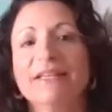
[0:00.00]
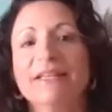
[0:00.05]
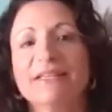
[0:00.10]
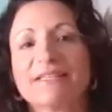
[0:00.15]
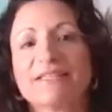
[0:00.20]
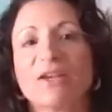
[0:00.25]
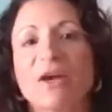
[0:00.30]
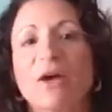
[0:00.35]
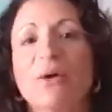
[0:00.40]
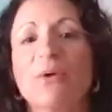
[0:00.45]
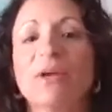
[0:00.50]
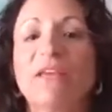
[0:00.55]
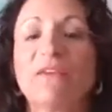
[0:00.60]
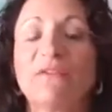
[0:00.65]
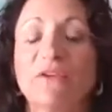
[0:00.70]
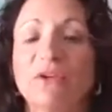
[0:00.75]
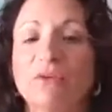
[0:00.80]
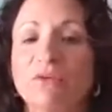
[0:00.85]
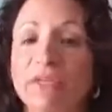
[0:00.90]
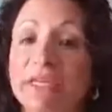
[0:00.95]
So if
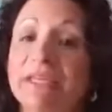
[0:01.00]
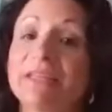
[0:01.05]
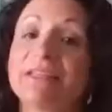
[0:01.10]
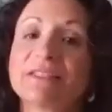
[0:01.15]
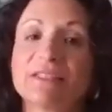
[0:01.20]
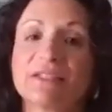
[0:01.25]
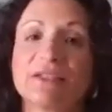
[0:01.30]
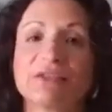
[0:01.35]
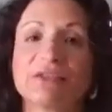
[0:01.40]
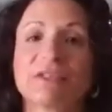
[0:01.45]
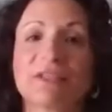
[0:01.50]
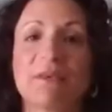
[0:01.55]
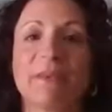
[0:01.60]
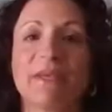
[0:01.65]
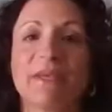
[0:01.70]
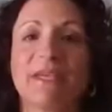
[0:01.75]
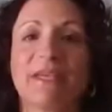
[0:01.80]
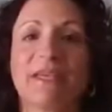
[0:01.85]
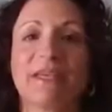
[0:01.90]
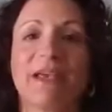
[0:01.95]
you need to do
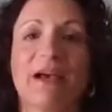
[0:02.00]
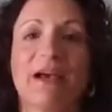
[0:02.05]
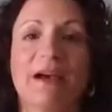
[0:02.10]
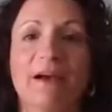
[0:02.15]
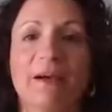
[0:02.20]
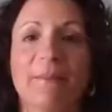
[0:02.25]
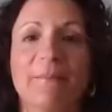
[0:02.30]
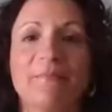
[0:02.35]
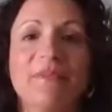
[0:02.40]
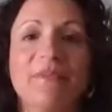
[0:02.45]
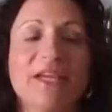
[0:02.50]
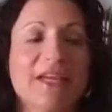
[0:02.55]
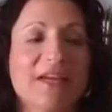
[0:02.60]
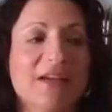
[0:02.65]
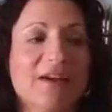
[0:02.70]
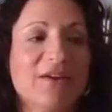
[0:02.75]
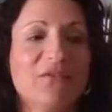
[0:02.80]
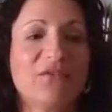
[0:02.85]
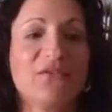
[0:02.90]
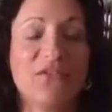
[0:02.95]
something
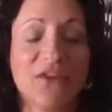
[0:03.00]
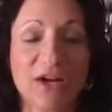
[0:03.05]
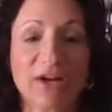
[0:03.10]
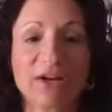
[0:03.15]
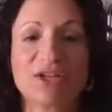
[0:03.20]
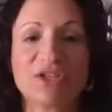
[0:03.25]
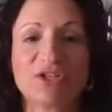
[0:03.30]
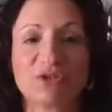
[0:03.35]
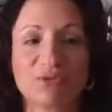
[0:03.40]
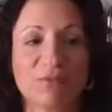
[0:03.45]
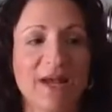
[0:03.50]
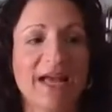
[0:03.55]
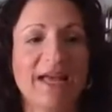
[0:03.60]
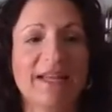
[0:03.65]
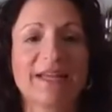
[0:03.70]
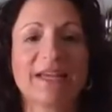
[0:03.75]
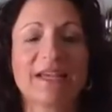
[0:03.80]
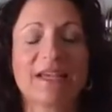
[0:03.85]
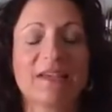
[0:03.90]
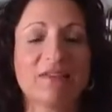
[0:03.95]
very
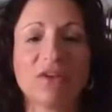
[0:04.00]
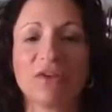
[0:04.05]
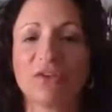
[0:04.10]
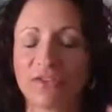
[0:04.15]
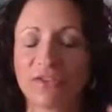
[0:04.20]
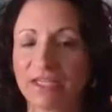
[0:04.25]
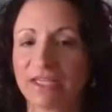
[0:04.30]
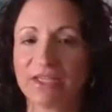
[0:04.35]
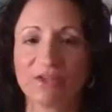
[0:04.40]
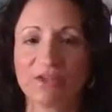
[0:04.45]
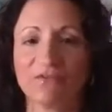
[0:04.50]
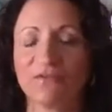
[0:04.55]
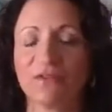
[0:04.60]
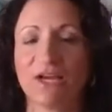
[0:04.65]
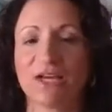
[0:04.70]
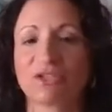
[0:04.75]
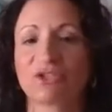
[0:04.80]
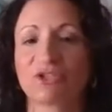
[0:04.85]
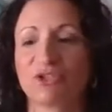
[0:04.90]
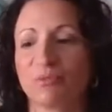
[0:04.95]
dramatic and they'll think you've
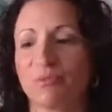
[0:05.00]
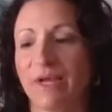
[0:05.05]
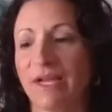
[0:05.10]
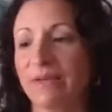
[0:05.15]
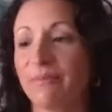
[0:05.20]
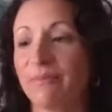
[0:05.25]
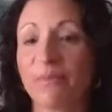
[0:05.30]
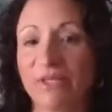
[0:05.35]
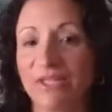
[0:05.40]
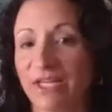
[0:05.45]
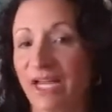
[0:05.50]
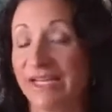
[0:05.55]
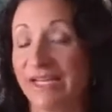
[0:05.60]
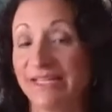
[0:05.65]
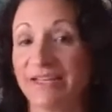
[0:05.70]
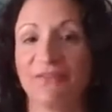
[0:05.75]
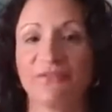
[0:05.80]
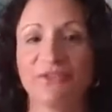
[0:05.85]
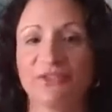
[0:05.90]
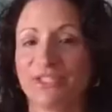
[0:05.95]
lost your mind, but I
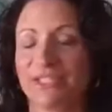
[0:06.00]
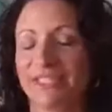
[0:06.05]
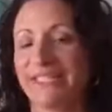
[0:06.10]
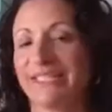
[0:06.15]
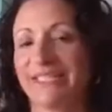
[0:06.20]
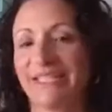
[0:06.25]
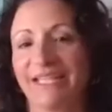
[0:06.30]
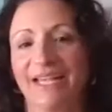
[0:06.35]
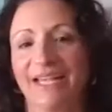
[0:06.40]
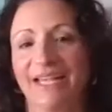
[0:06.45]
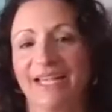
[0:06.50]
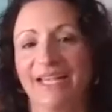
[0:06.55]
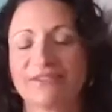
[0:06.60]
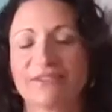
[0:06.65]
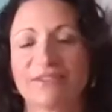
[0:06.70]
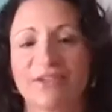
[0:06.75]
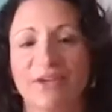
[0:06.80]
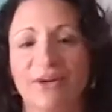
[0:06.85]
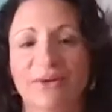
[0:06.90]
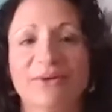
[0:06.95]
never did it again.
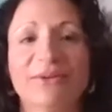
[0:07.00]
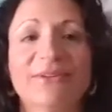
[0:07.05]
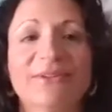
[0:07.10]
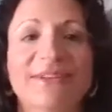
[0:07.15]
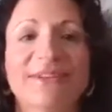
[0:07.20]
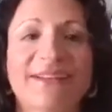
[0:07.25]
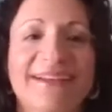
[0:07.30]
So